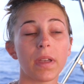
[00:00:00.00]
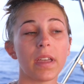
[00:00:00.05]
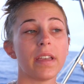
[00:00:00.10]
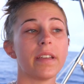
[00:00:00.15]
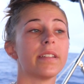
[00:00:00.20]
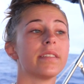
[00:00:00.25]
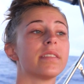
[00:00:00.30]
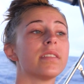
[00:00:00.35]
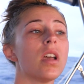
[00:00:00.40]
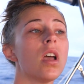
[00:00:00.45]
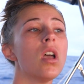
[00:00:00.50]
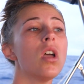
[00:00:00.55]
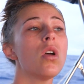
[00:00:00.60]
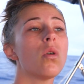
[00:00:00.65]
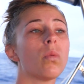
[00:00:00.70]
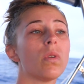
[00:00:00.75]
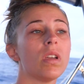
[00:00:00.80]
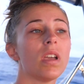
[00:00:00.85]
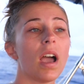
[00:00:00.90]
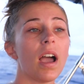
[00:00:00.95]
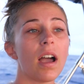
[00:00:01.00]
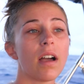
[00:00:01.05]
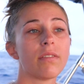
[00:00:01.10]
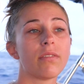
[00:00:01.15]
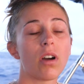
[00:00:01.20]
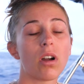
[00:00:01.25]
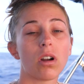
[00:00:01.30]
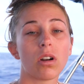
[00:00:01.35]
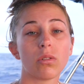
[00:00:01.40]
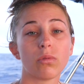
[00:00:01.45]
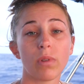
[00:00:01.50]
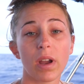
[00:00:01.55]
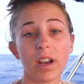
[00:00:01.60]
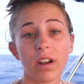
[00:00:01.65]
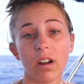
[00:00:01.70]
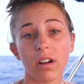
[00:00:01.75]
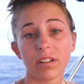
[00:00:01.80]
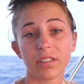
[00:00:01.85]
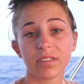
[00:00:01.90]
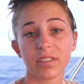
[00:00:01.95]
is we have our
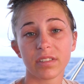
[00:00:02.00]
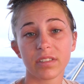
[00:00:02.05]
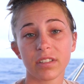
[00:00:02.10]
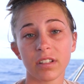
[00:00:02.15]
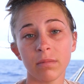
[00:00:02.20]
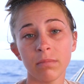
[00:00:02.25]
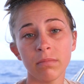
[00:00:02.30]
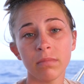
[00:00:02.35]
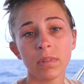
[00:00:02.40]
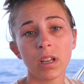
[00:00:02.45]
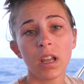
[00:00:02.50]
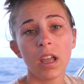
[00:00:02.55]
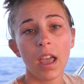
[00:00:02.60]
radar system